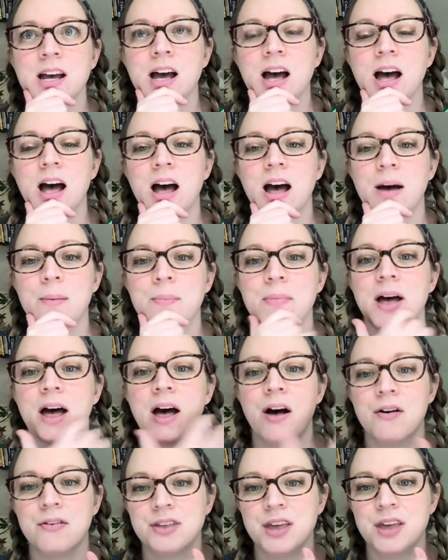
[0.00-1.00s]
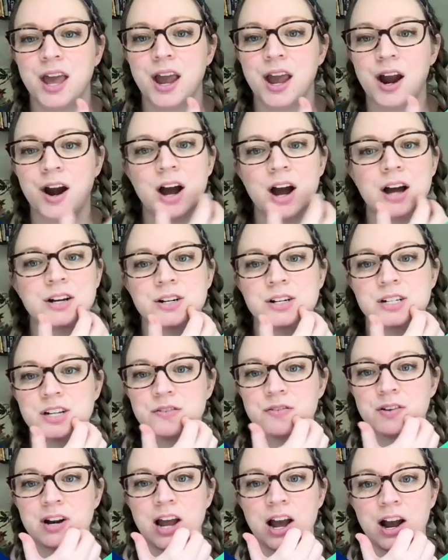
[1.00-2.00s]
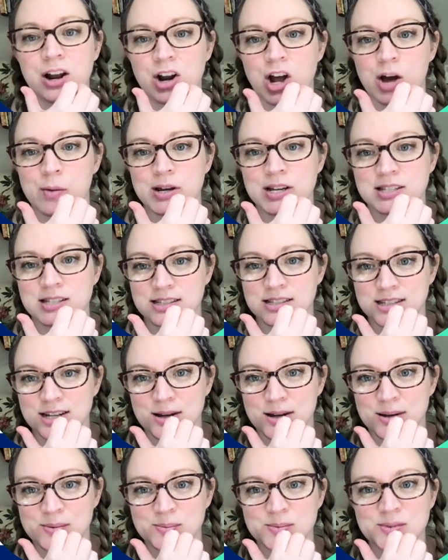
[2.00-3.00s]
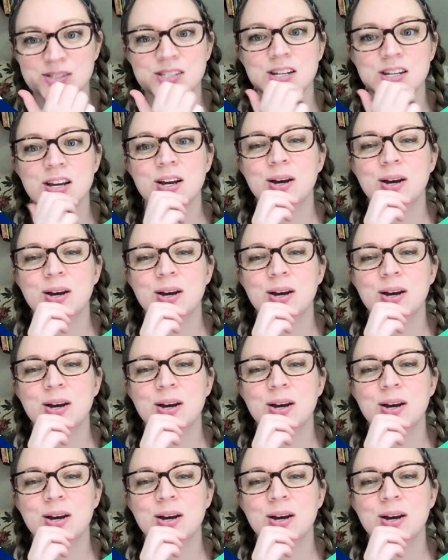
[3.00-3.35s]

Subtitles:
healthcare under different economic systems,